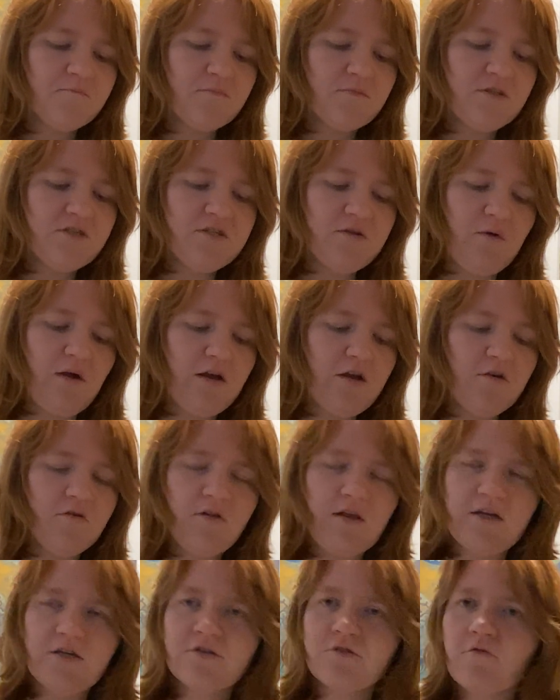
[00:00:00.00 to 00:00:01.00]
So I go to
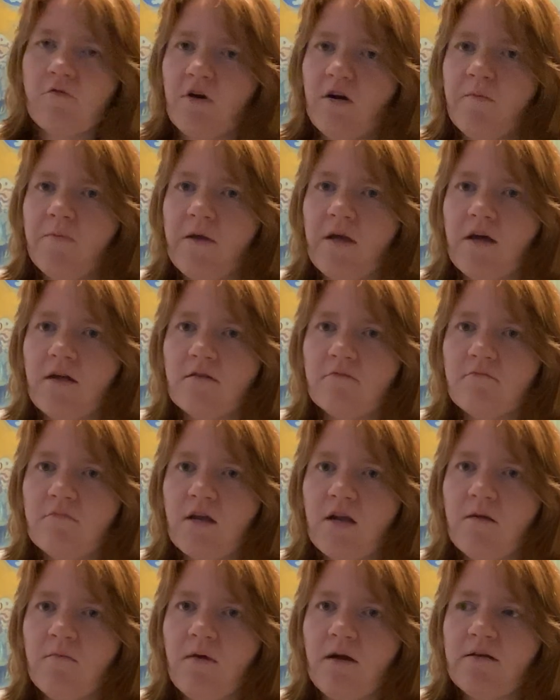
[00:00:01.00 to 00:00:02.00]
like Scorpion,
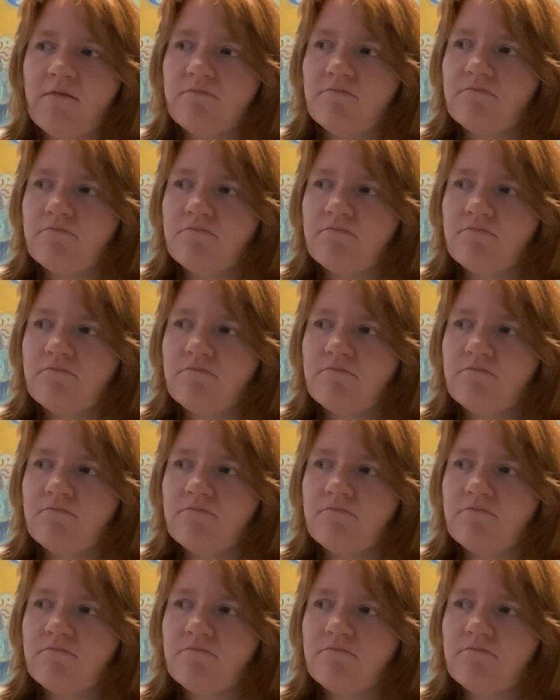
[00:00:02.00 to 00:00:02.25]
and I'm like,